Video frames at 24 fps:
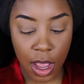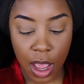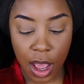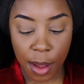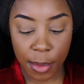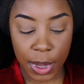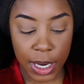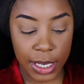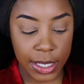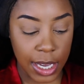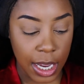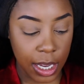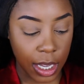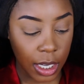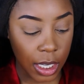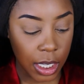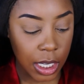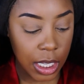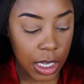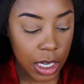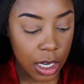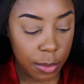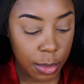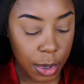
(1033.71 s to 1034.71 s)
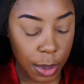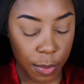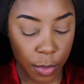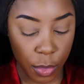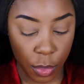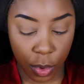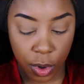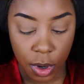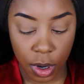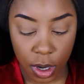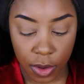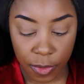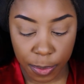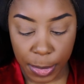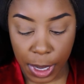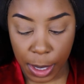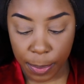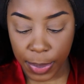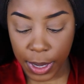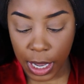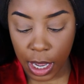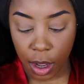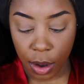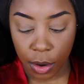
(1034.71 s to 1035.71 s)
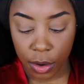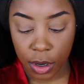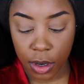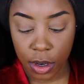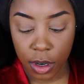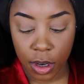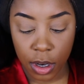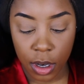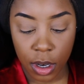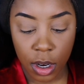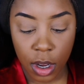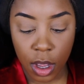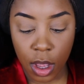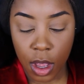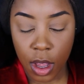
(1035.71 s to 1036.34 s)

I'm going to take a little bit more of my powder,